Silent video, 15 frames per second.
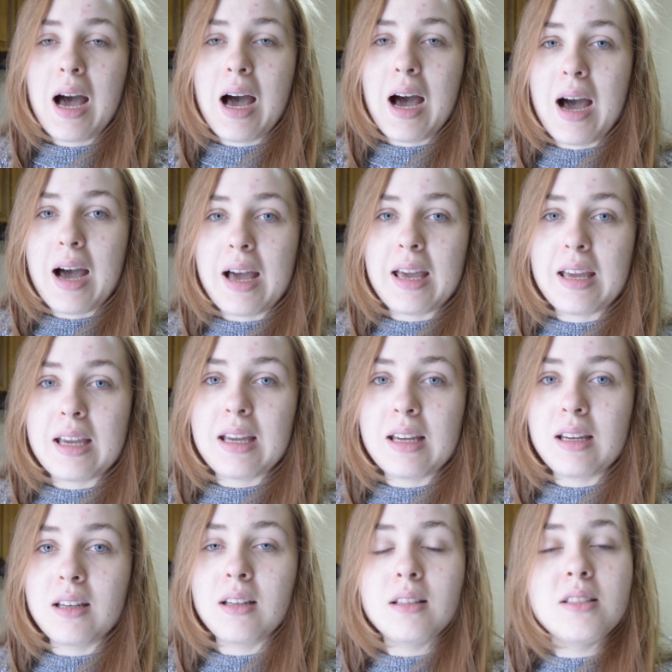I
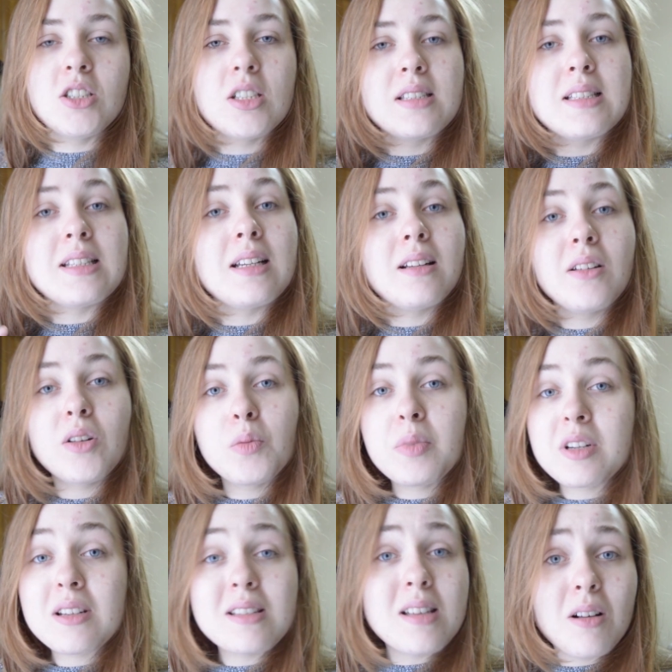just did a little bit
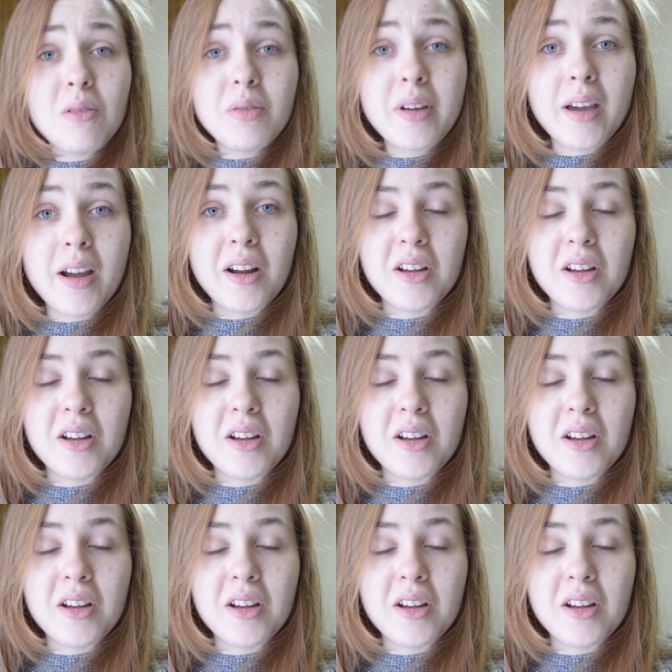of self-care,